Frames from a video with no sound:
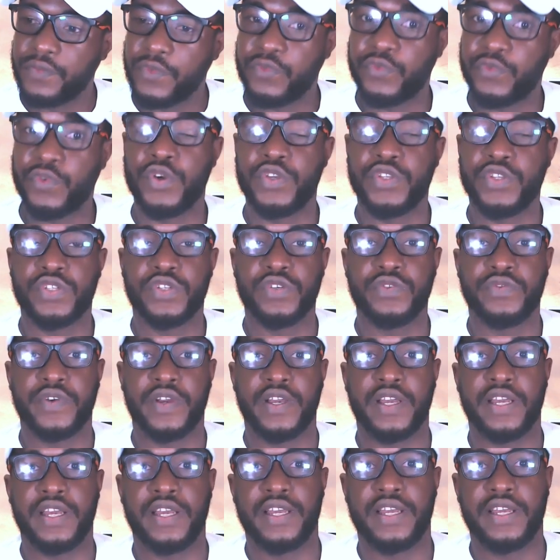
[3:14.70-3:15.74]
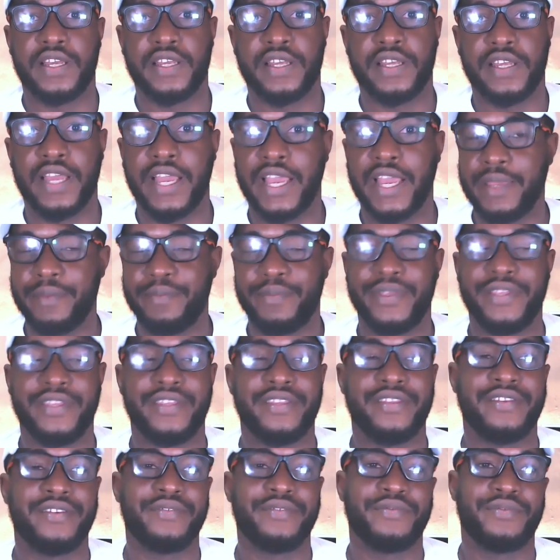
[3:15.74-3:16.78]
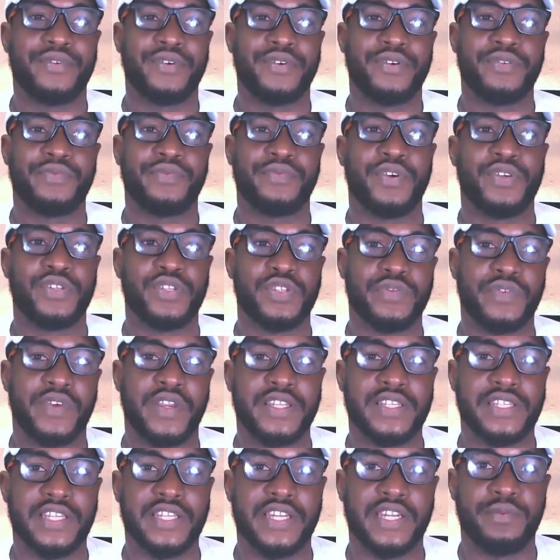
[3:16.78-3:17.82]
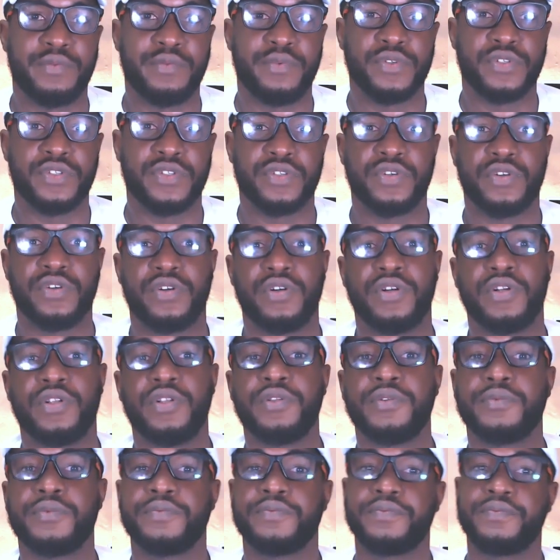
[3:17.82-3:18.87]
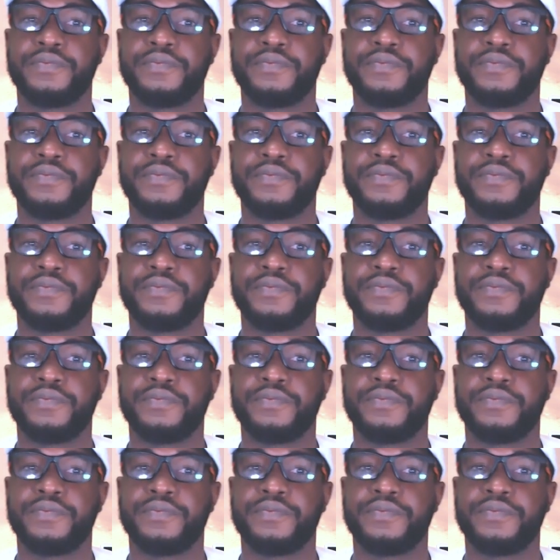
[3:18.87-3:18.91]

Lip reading: voice over IP, or voice over internet protocol.